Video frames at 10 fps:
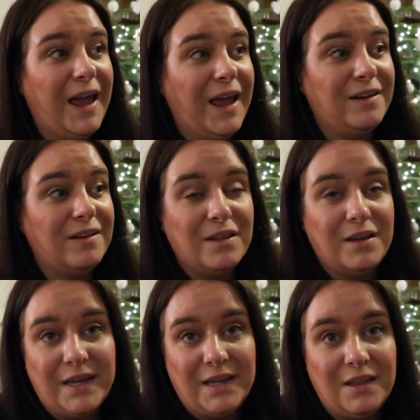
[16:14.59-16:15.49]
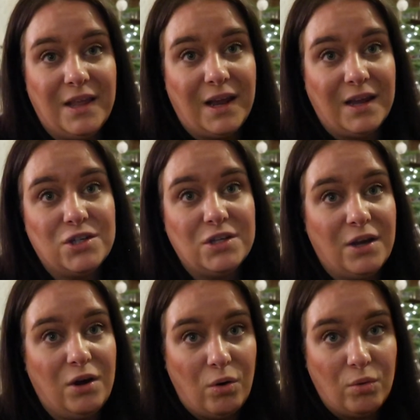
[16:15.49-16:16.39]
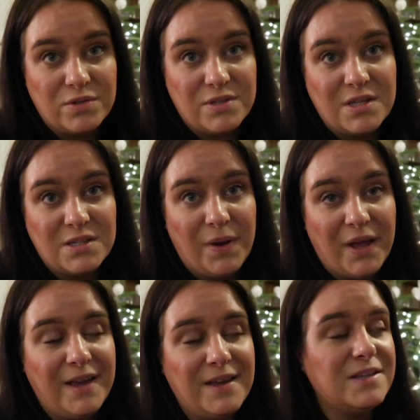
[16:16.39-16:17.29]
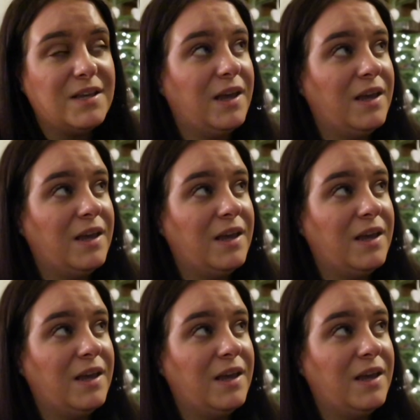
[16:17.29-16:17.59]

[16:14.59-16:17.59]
and the lady that actually owns this place